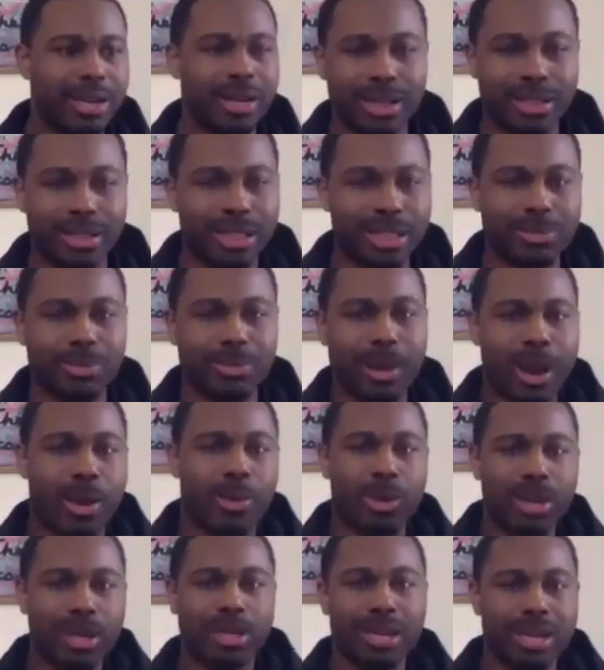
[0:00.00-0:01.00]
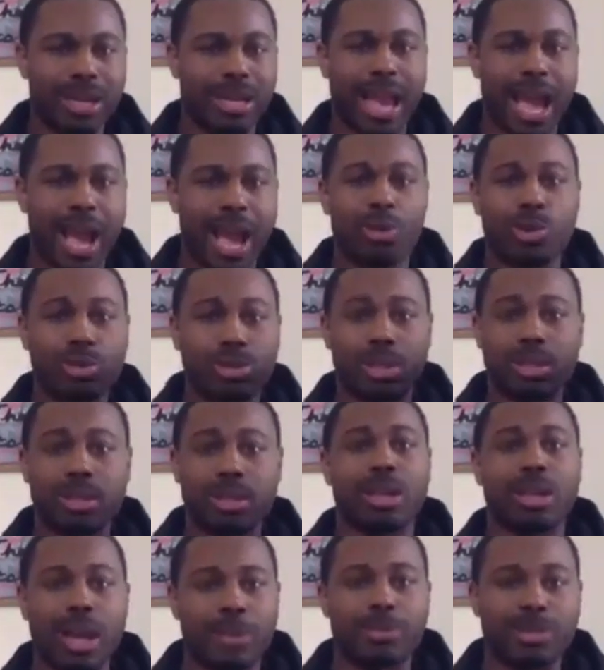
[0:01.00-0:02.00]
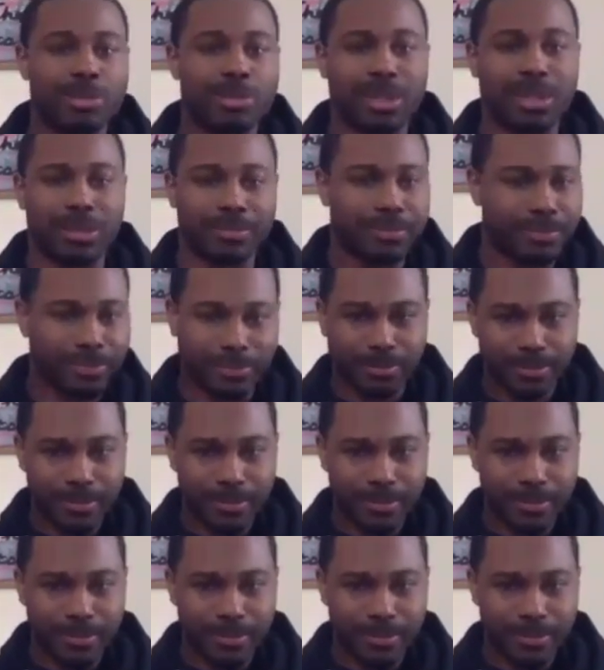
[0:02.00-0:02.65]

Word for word: Young, that's a uh, Whitney Young guy who used to look up to me.